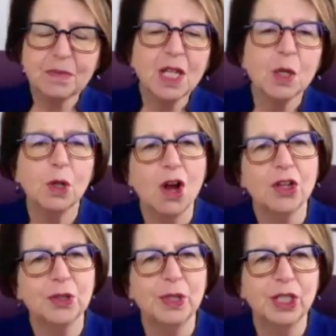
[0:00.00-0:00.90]
Will
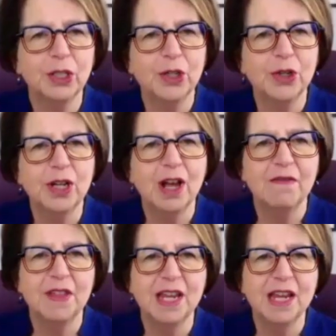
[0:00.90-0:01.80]
also include
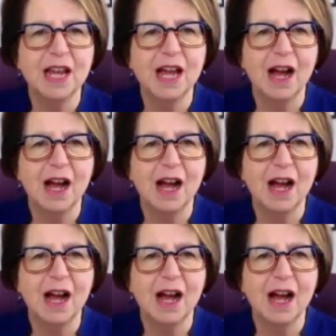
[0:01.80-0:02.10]
the